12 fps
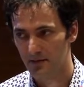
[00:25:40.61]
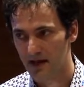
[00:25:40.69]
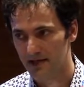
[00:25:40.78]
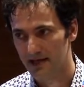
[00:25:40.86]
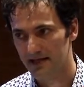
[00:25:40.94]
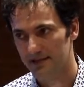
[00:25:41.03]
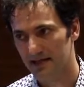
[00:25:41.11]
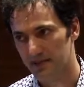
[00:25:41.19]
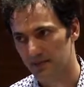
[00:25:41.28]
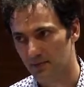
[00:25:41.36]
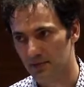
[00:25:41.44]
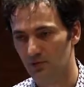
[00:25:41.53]
I guess
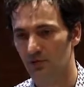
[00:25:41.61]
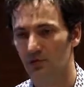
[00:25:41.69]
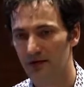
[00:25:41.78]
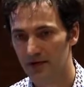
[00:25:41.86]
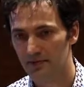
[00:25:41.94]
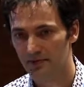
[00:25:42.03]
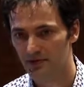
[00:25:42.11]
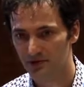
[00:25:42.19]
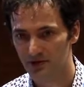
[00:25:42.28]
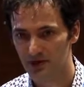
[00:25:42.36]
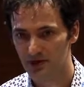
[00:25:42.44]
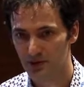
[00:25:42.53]
experts will be able to
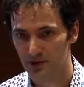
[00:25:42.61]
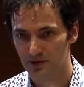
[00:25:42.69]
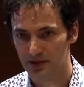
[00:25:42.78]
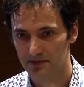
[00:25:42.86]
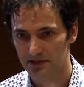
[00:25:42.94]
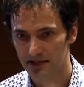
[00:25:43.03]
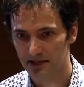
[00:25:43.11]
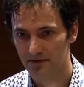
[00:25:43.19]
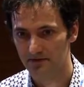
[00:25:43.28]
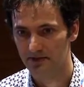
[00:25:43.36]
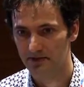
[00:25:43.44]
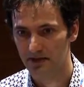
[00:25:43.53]
judge for
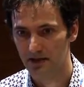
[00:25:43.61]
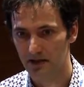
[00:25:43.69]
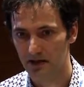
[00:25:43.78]
themselves